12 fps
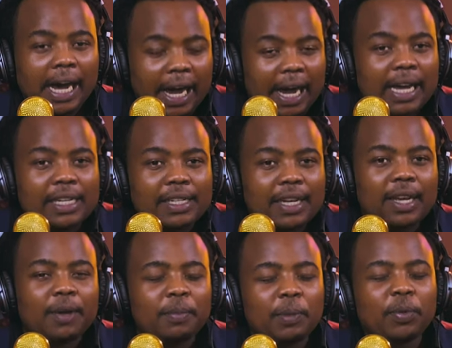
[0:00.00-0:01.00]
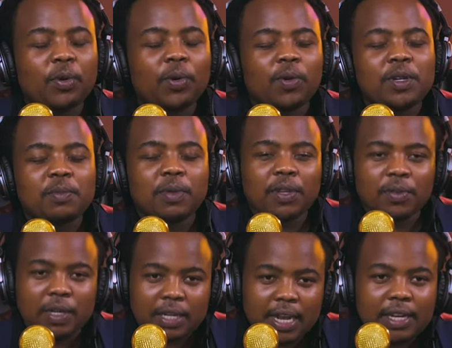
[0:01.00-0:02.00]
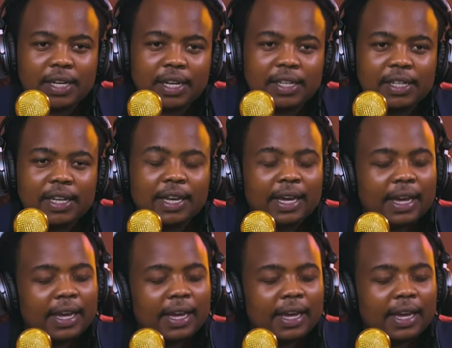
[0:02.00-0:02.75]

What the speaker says: hard, people will always be irritated,